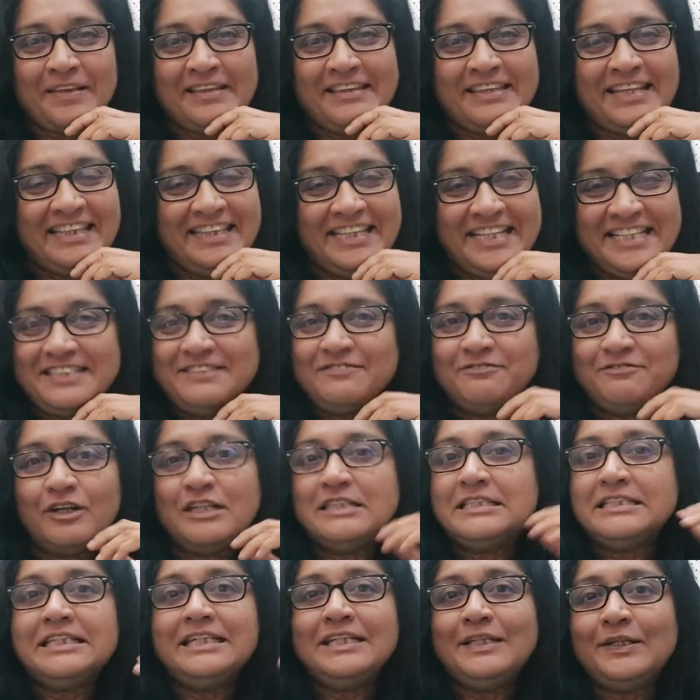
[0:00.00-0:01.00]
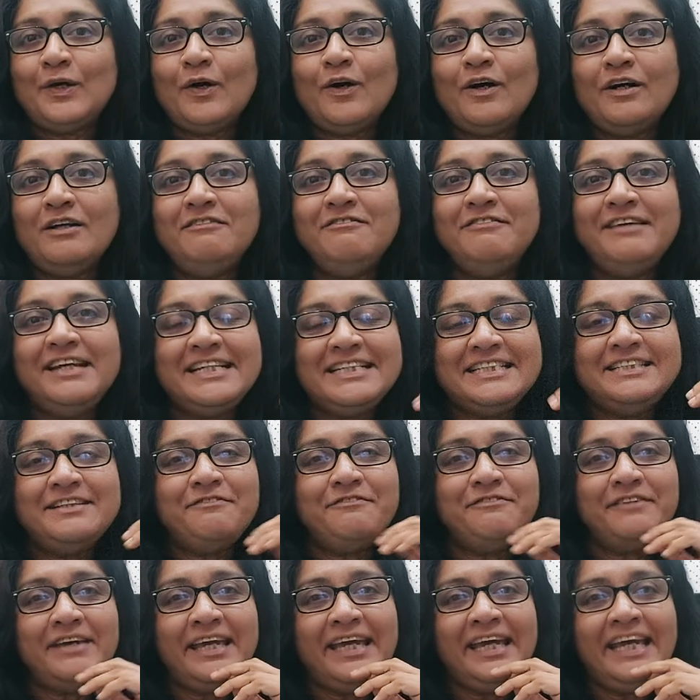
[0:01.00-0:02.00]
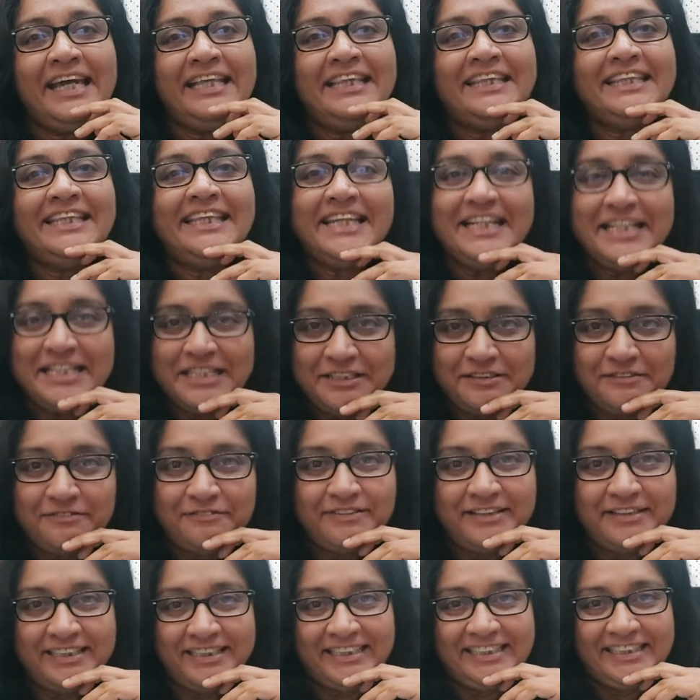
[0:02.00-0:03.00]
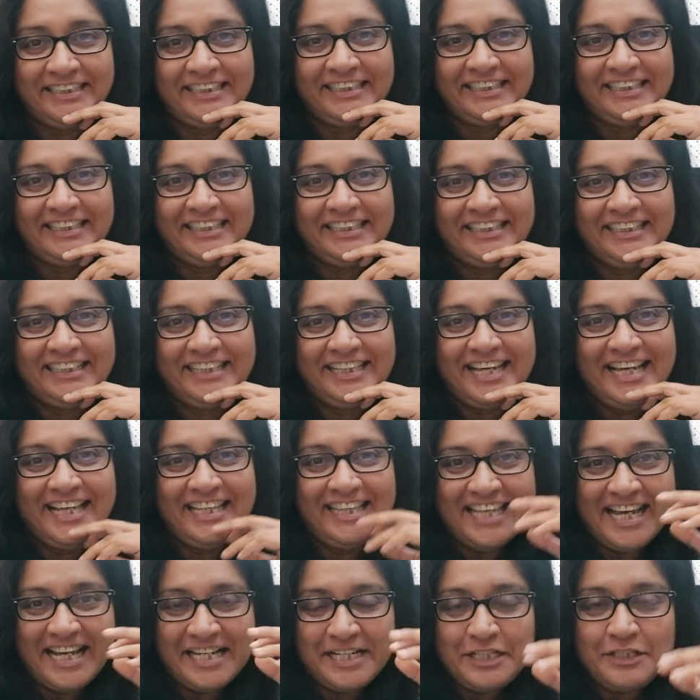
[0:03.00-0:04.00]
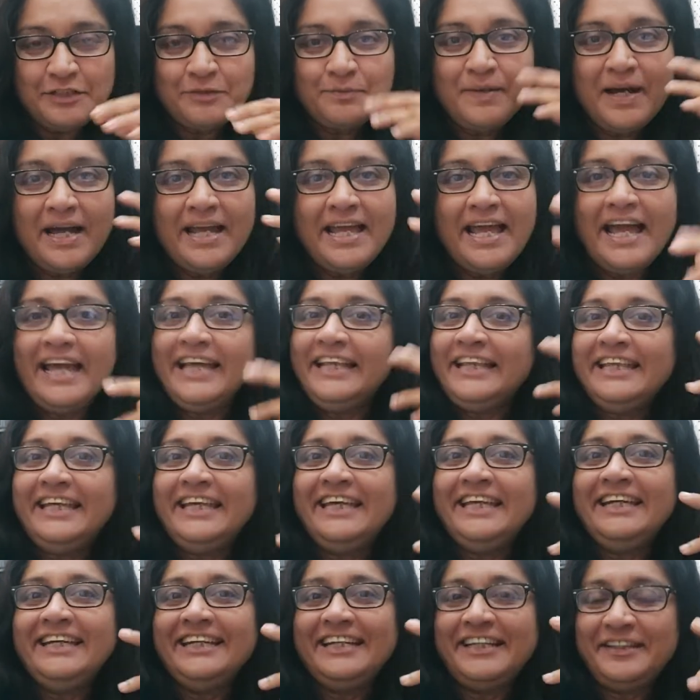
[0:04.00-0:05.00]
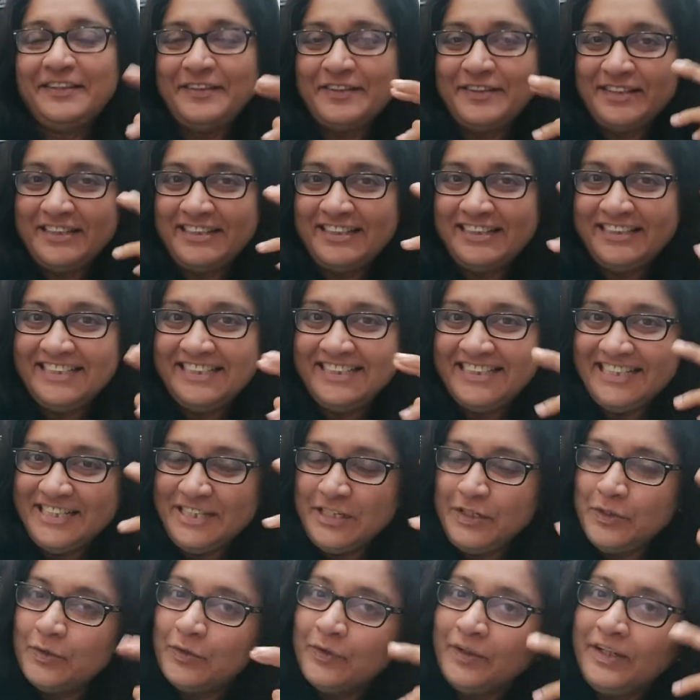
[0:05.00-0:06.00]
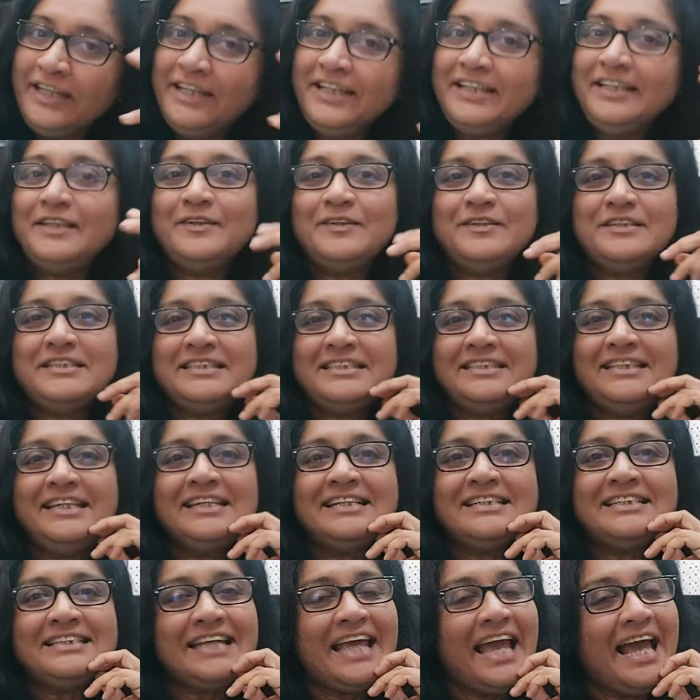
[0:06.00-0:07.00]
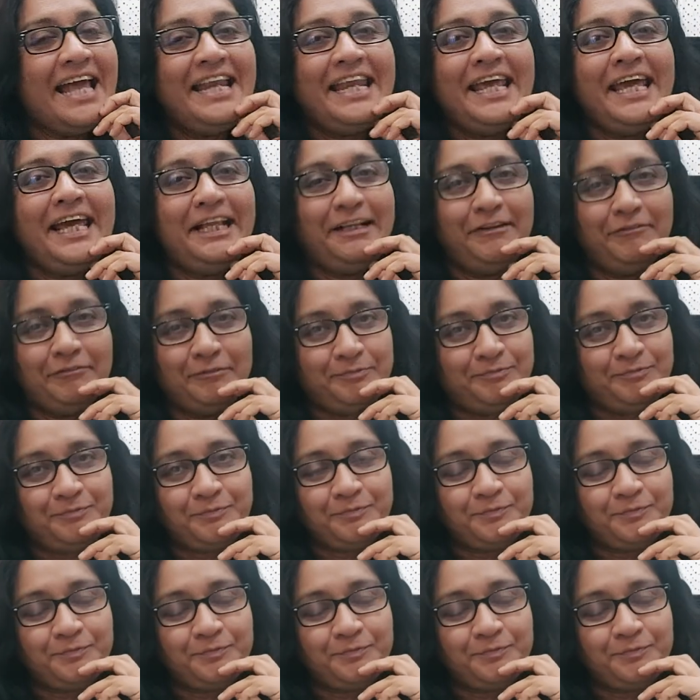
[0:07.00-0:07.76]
that this wasn't always the way things were. And that is why I think, you know, knowing those things can help.